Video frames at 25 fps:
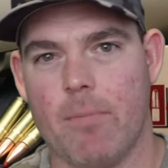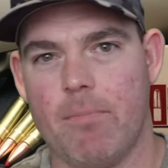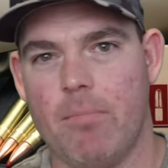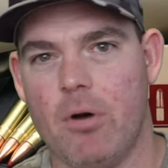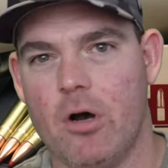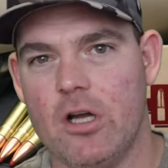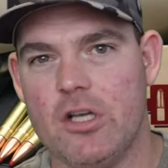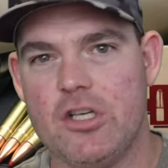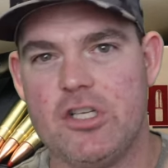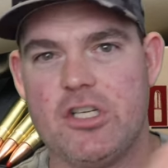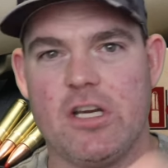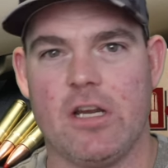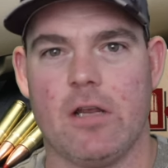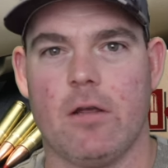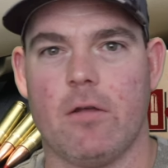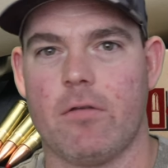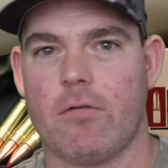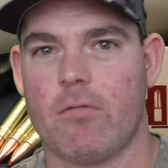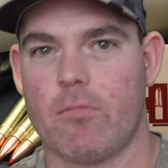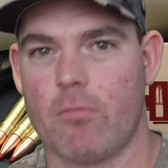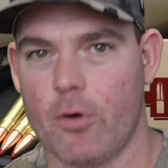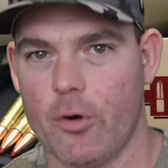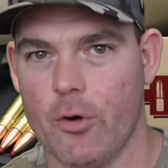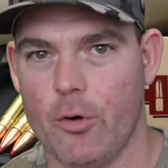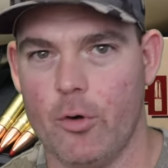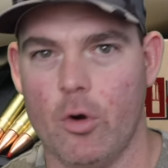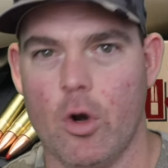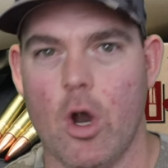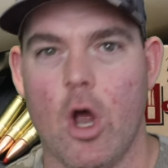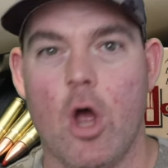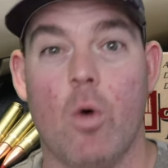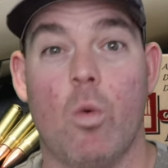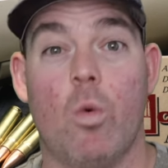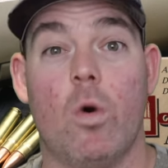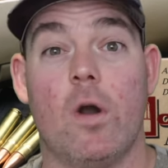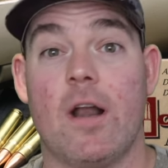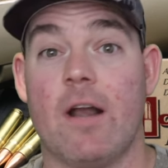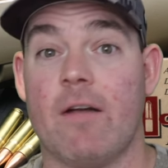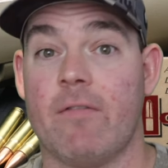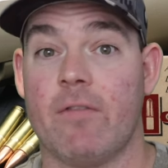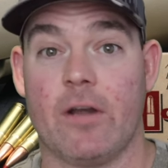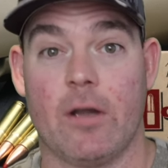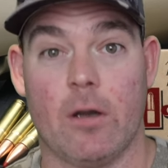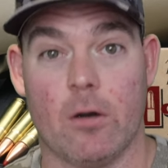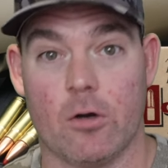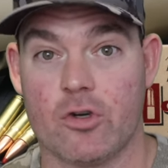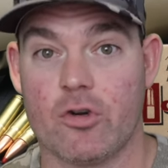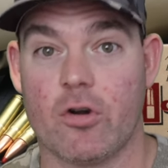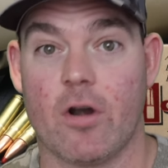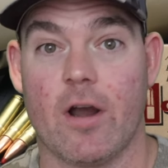punching through whatever
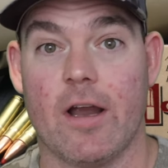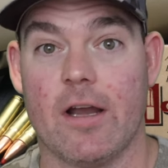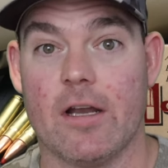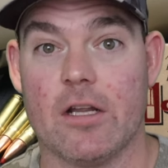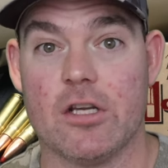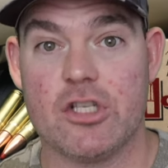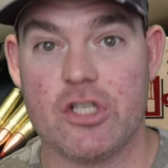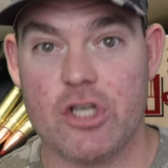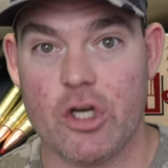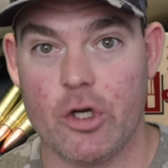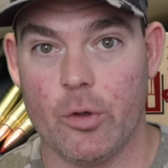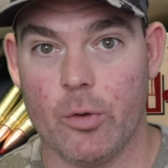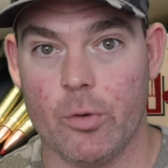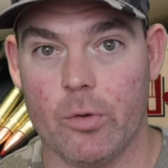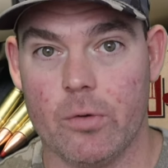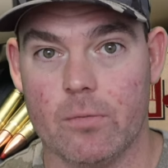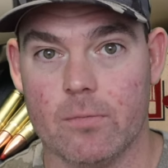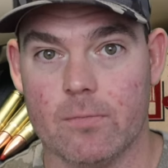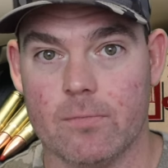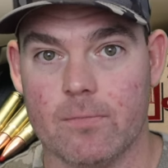you're trying to shoot.